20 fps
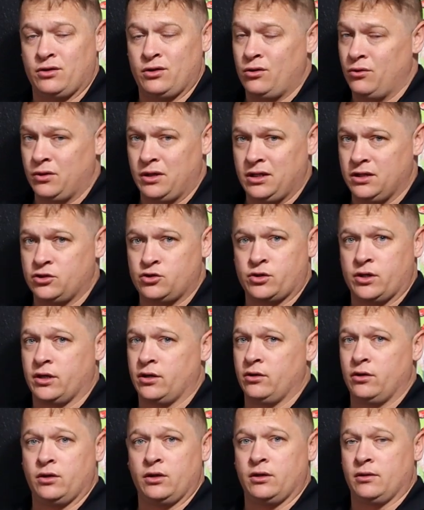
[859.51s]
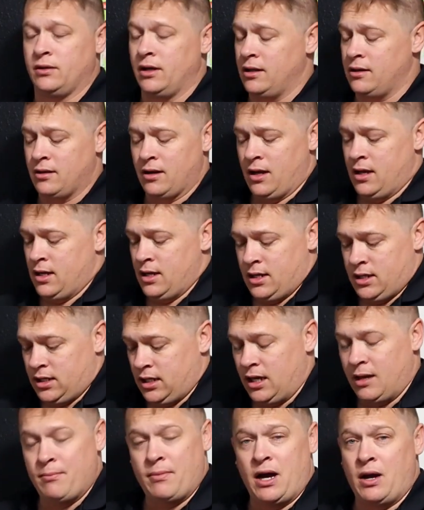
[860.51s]
You don't need the Traeger, you can
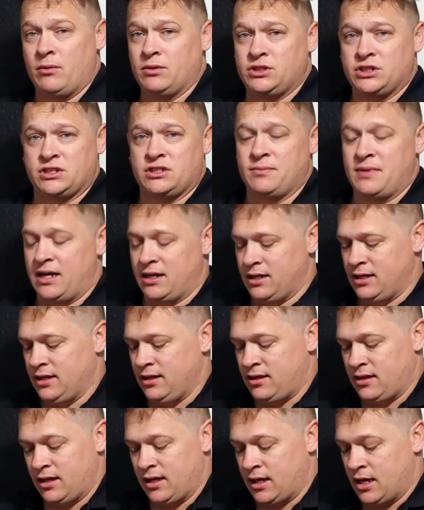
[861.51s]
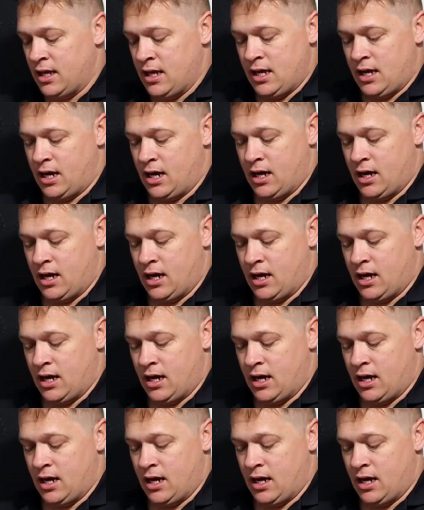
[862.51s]
get by with just about anything.